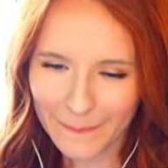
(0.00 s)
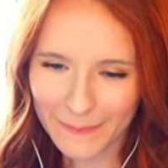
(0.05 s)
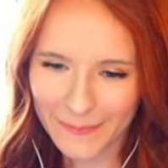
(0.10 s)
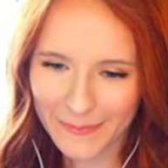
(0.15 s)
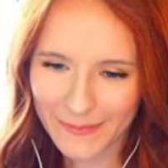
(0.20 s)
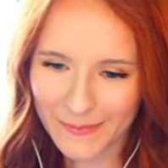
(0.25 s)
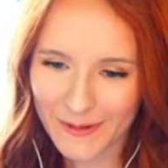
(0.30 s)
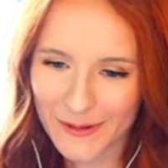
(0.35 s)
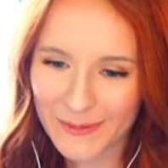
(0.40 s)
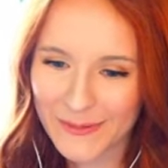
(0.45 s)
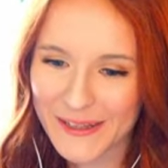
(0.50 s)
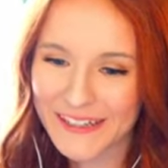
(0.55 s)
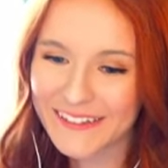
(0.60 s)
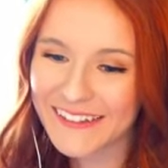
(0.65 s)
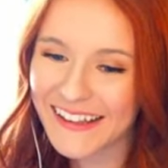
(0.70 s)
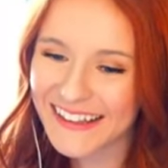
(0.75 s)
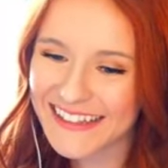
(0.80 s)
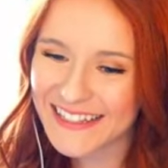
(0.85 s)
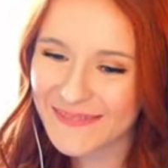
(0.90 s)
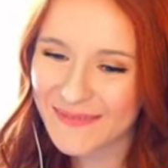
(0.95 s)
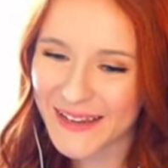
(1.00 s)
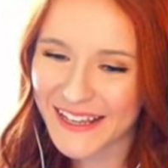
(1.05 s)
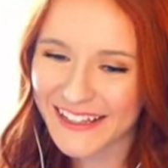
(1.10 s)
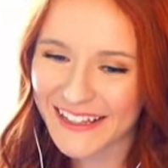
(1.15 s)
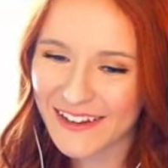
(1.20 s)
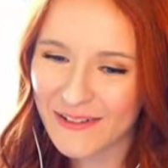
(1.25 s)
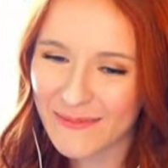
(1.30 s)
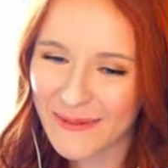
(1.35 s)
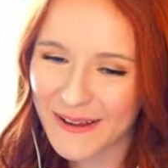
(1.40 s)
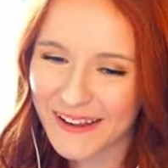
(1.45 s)
We were playing lots of
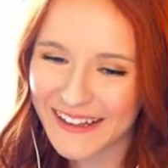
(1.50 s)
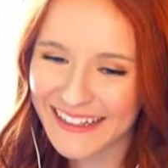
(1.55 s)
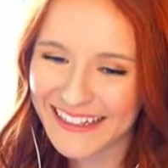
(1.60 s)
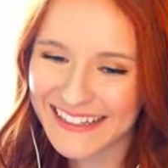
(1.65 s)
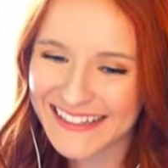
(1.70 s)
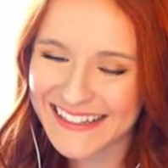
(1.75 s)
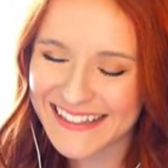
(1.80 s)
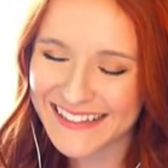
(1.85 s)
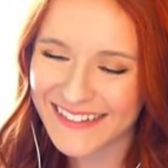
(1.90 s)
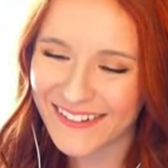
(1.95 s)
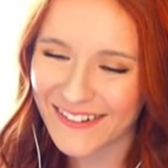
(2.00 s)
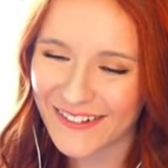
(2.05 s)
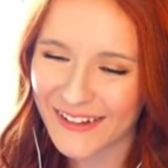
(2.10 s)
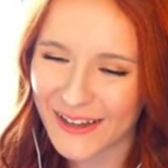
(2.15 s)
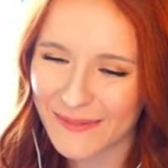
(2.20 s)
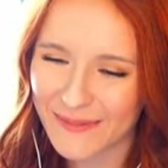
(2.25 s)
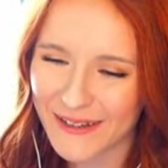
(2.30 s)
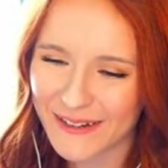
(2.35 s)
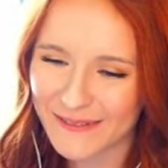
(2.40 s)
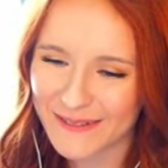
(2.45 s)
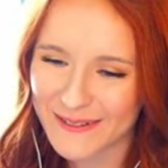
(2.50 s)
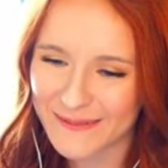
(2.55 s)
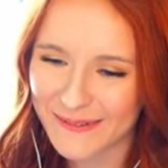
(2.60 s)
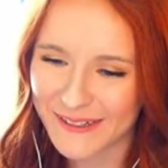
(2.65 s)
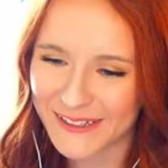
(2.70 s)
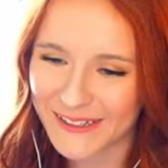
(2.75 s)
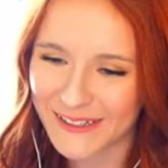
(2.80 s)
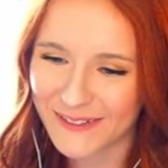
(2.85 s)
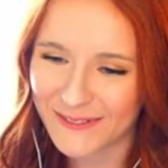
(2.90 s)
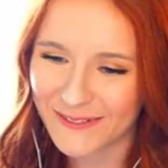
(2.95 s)
Paleo Pines. Oh, I bet it was
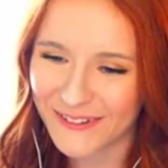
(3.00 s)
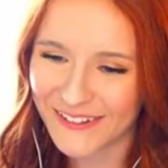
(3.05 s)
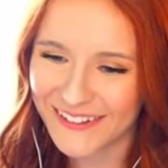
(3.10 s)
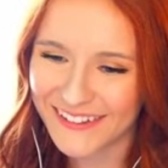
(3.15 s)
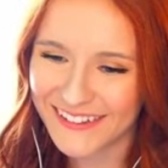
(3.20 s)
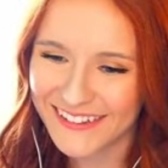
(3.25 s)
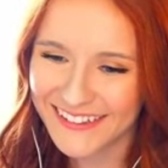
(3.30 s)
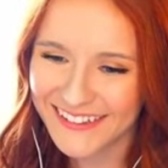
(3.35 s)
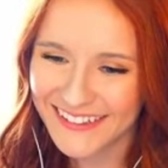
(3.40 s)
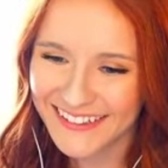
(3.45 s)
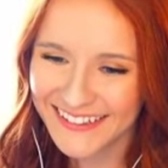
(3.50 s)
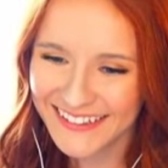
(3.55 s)
wonderful.